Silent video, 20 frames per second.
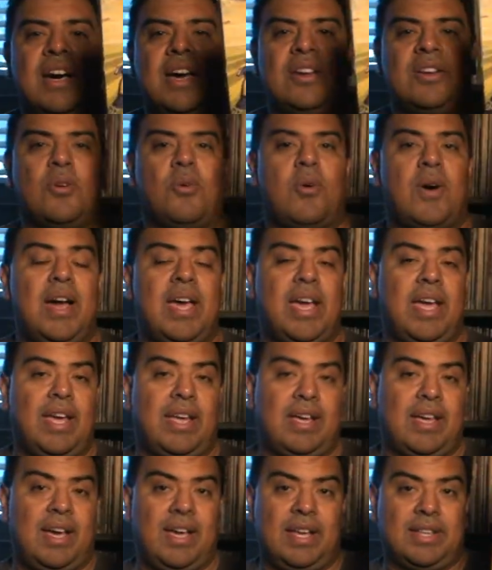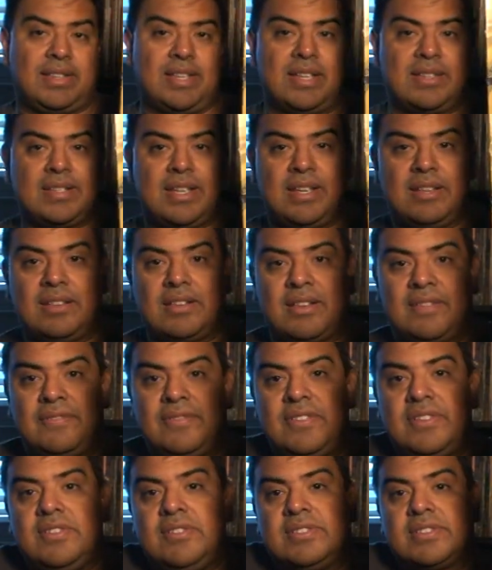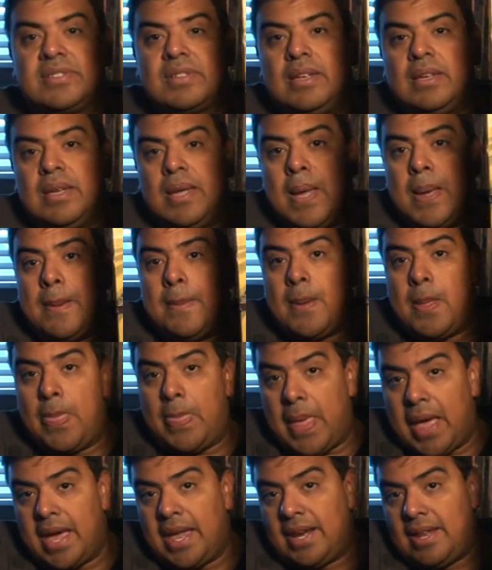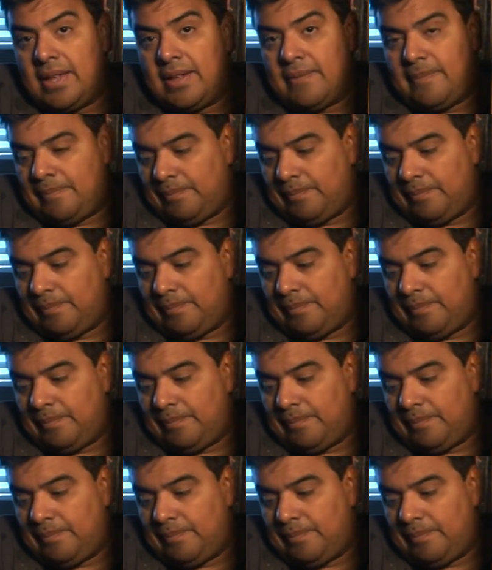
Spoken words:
I don't know why I get that title confused, but that